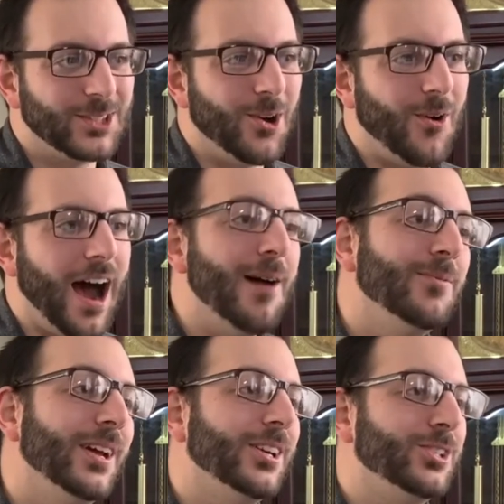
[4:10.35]
So
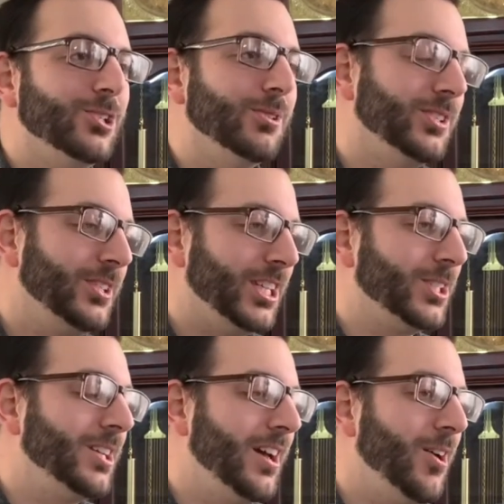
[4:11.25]
I'm there to
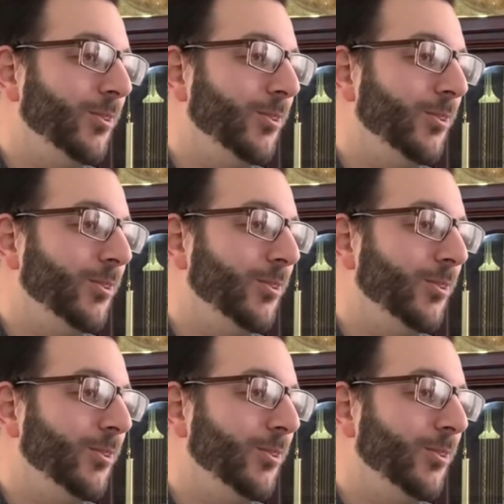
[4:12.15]
assist